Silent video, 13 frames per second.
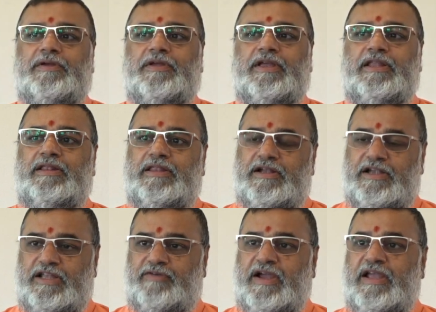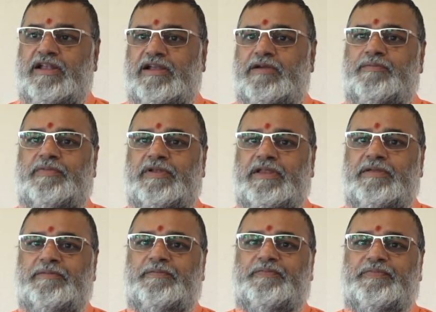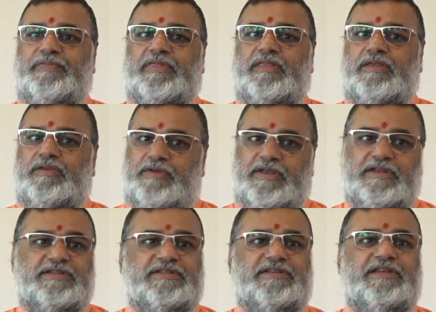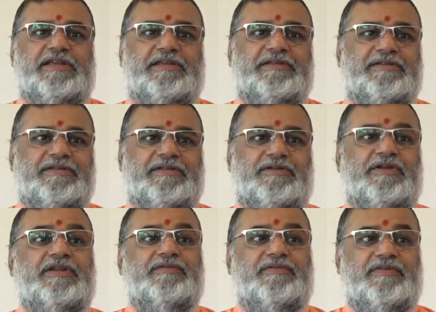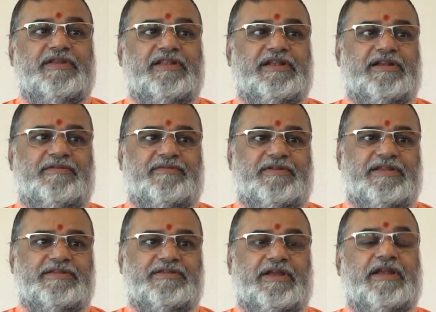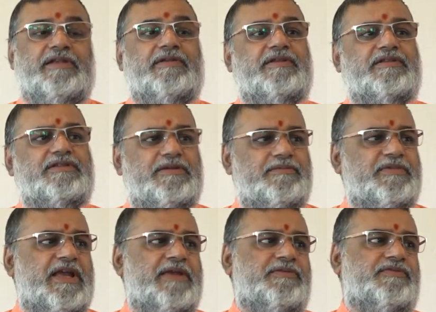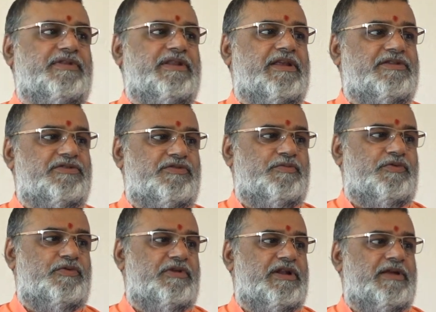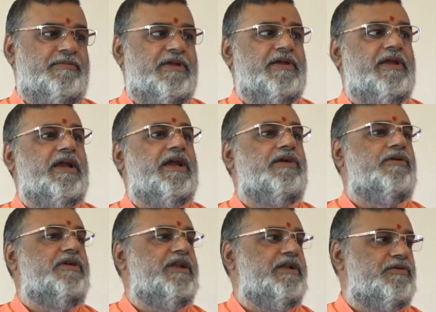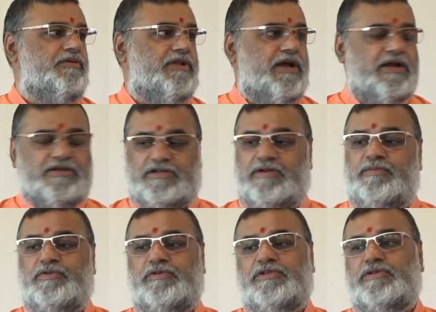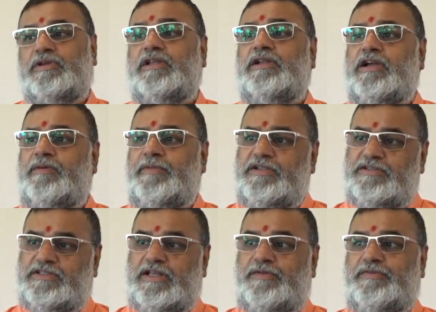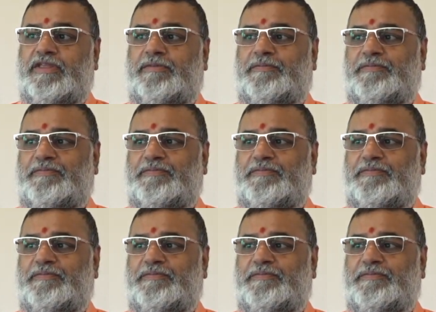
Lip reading: in their divine company, you can stay, you can feel the difference. And sometimes when there is no program, according to the ashram rules, you can come and serve them.